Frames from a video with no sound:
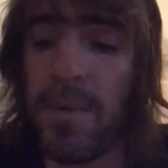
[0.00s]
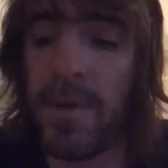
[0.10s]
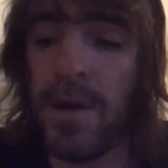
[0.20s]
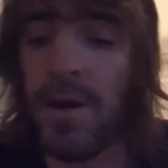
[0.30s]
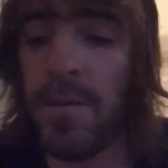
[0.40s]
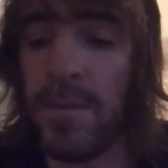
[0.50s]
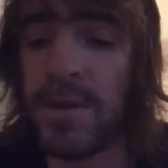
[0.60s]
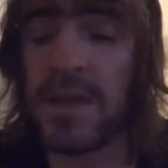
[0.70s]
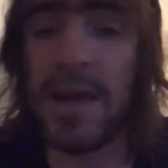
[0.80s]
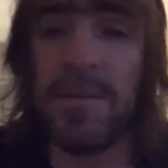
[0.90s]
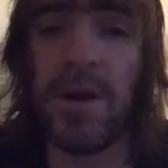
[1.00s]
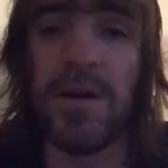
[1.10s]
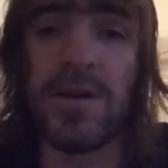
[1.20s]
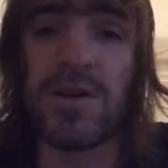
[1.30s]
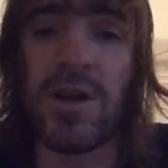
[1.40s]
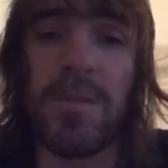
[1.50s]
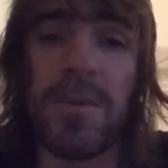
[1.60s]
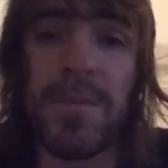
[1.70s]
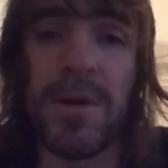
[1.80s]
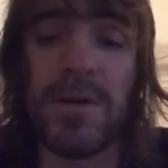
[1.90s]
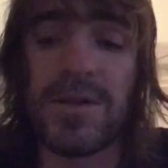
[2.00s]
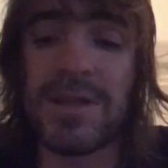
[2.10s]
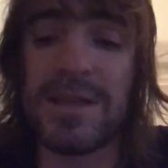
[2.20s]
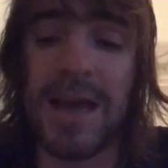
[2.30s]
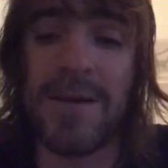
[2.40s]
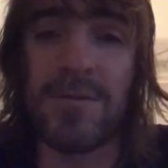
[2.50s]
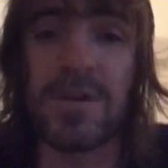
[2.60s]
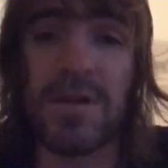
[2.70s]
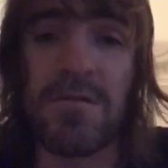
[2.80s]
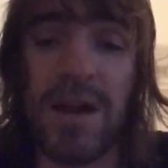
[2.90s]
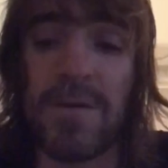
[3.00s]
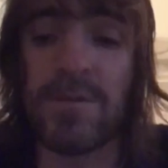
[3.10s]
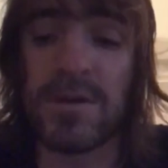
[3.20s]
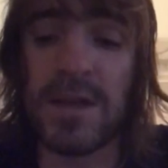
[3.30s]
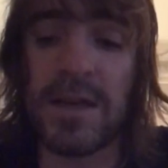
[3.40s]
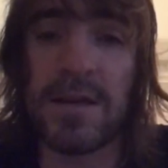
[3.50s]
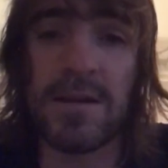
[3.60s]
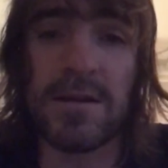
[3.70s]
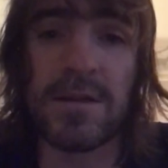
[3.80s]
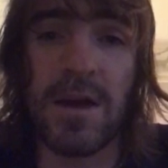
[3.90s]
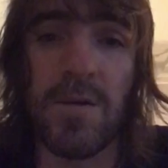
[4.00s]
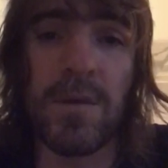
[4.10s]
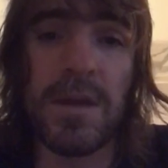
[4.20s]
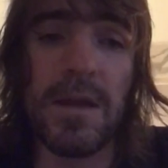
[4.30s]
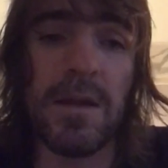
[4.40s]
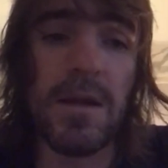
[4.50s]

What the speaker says: The same night, the shop burnt down to the ground, taking the guitar with it.